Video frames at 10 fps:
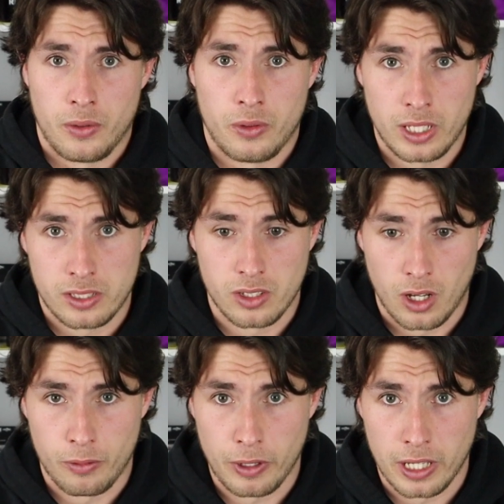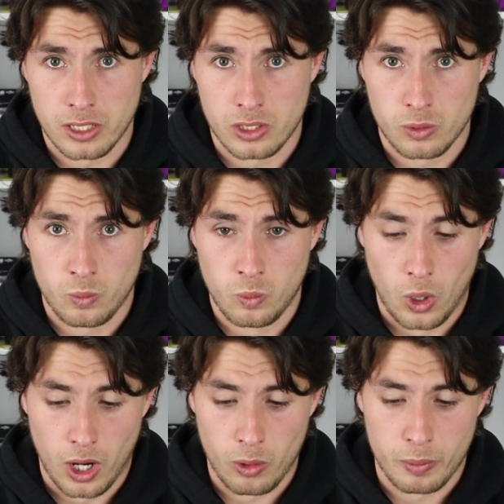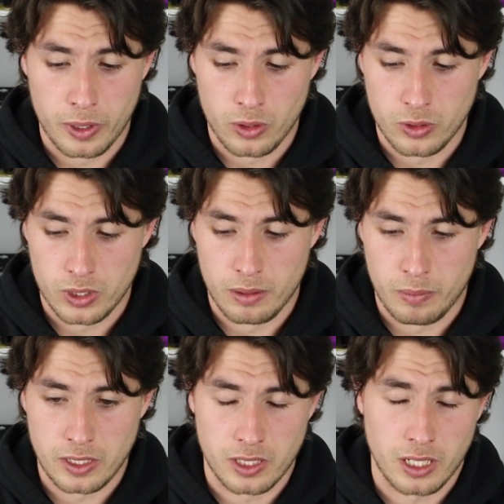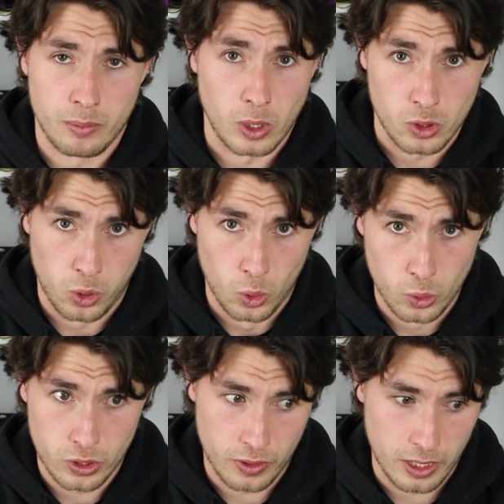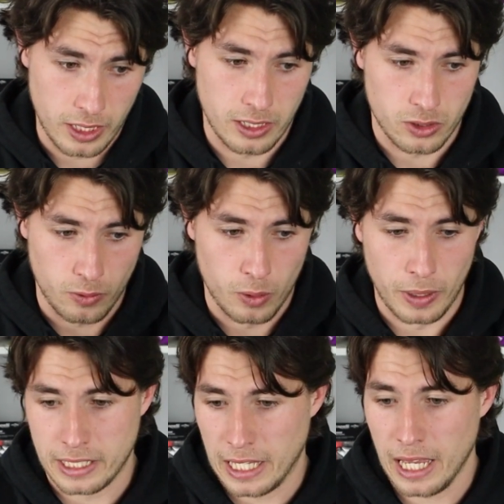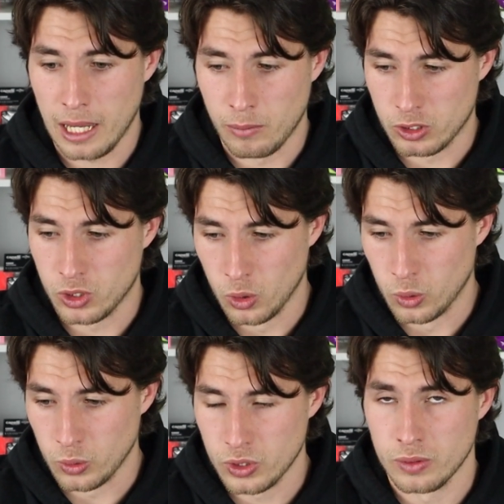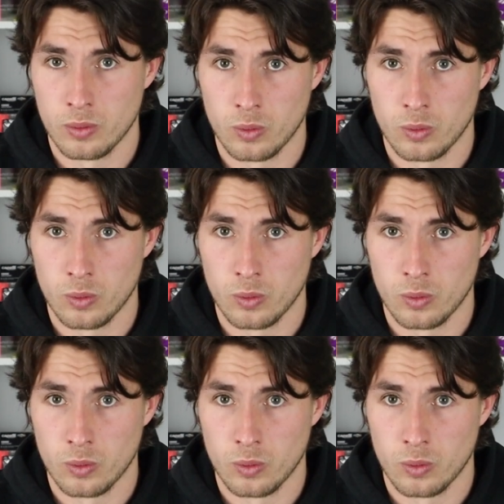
This stuff is what I will be using, basically my tools for the day. So I've got my kit and my tools.